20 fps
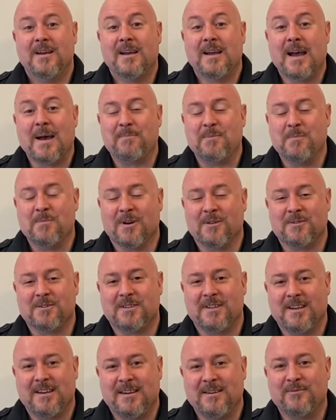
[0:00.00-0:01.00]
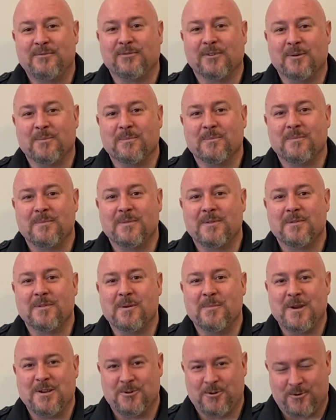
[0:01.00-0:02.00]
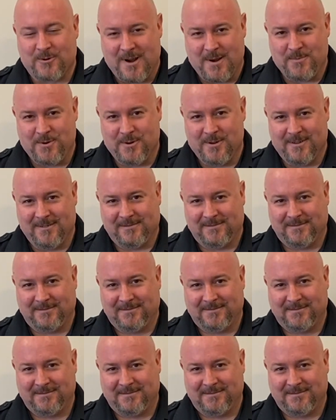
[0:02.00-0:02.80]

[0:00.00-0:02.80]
Happy Mother's Day from the Major Crime Unit.